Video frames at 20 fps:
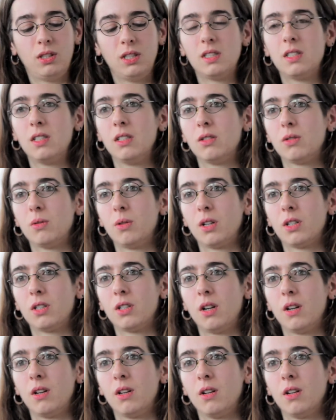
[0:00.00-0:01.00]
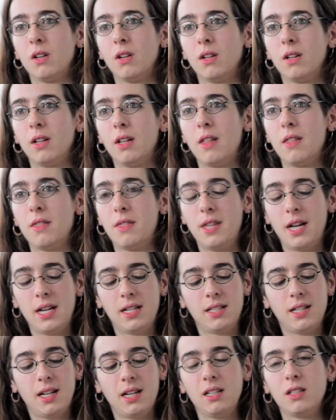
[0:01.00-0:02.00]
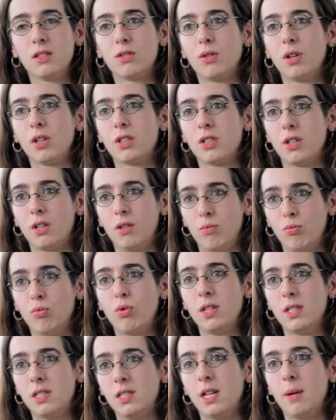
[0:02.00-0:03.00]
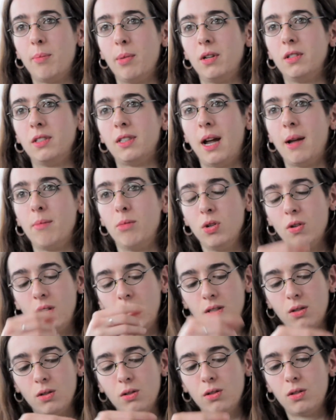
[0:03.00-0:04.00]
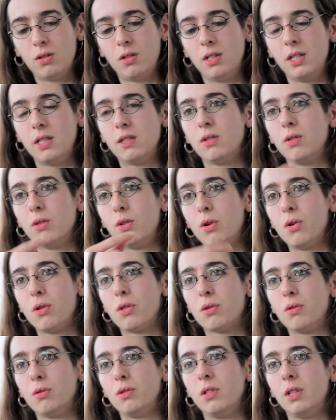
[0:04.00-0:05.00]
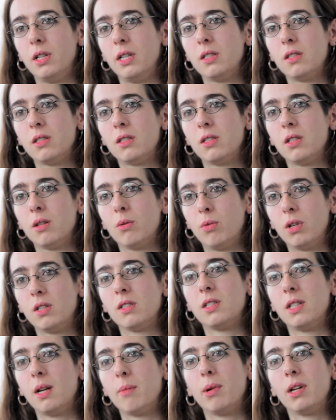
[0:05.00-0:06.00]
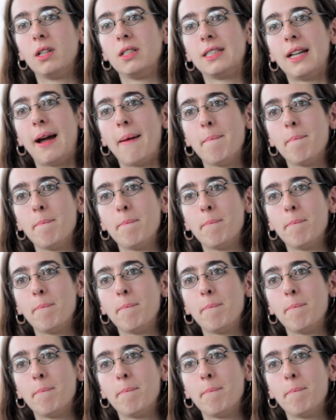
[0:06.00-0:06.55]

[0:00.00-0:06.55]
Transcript: this instruction, then that instruction, one step at a time. You exhaust the list, you go through the list one step at a time.